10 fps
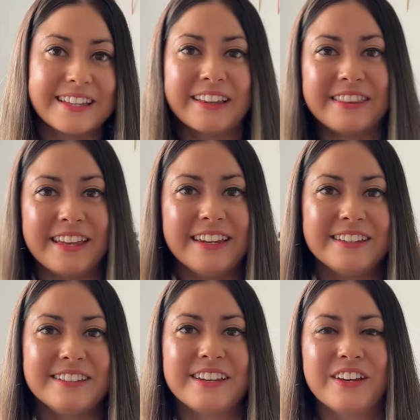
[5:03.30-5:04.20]
at the
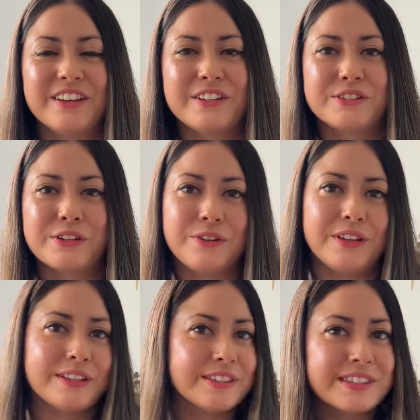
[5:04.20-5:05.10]
end so you
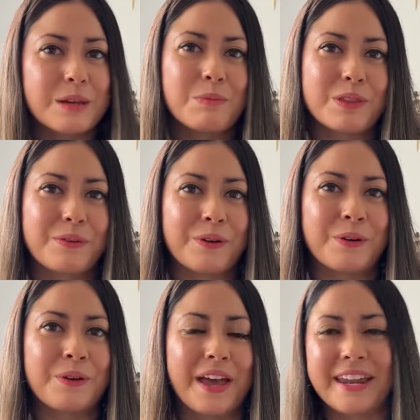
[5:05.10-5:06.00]
can skip
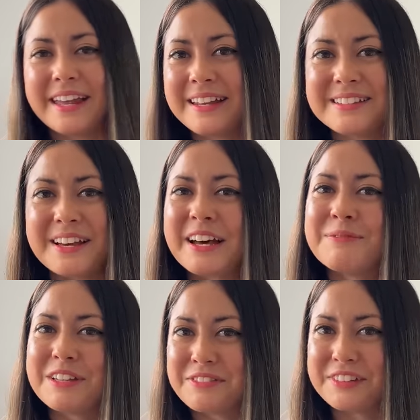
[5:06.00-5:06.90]
through at any time
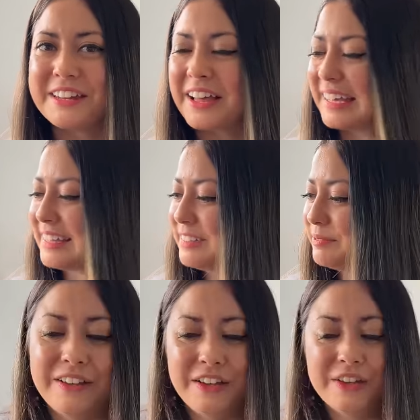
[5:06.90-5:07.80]
if you'd like.
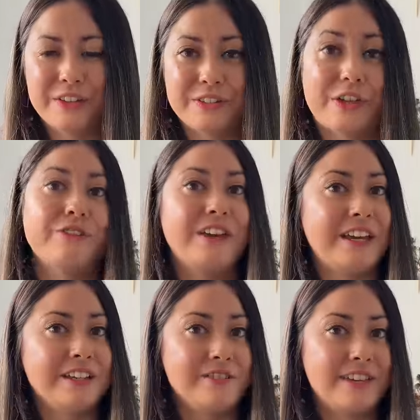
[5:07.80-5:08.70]
So for
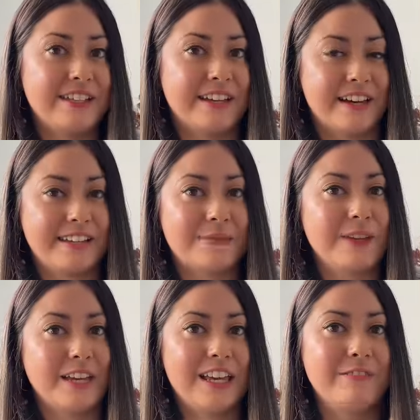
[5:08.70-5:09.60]
each of these yarns I'm
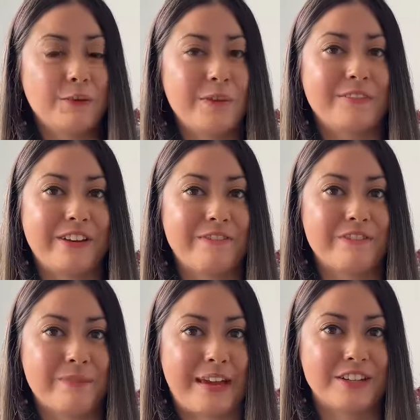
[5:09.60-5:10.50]
going to give you a bit of
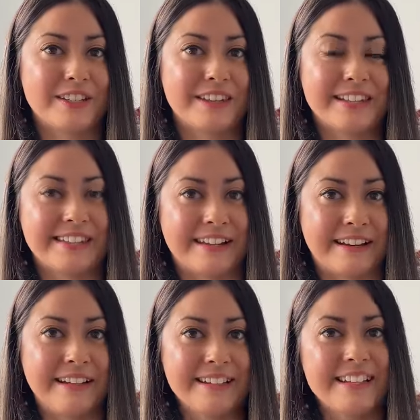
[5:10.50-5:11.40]
information at the
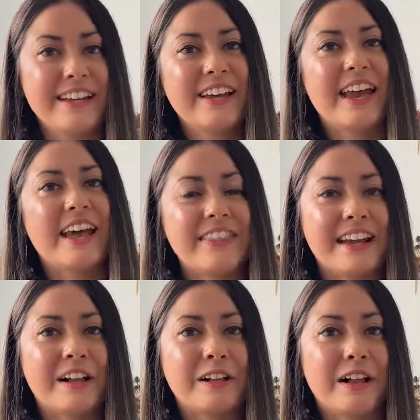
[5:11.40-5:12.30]
start and then
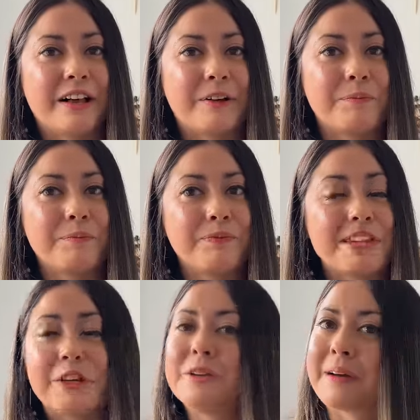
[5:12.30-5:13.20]
I'll um,
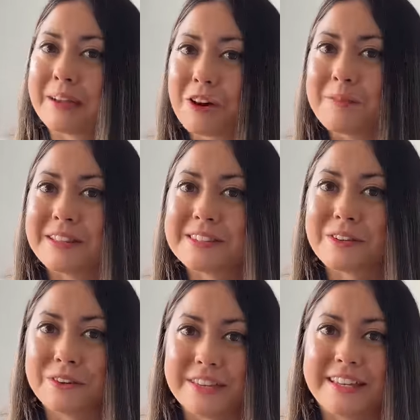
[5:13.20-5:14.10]
tell you my comments
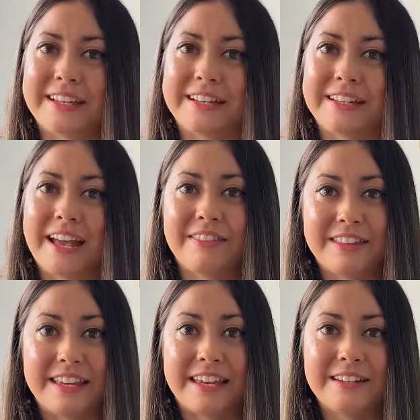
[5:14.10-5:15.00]
on the yarn at
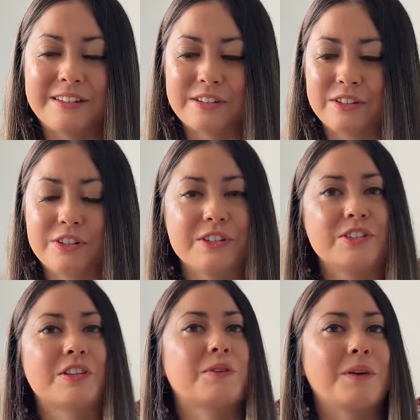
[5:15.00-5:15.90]
the end, just
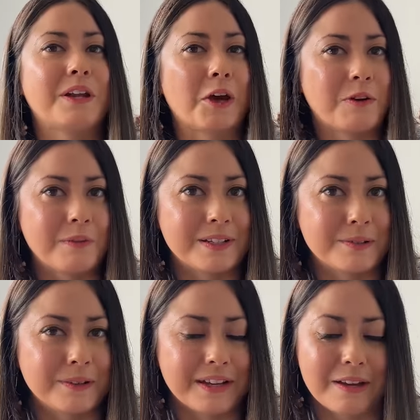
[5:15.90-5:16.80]
so that we know what we're
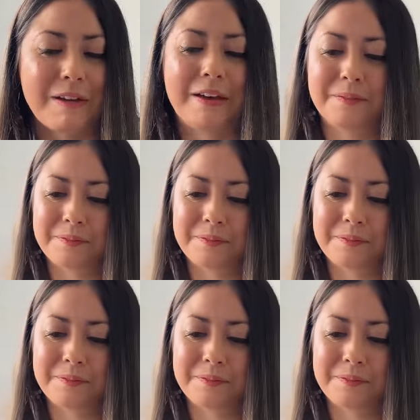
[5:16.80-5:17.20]
talking about.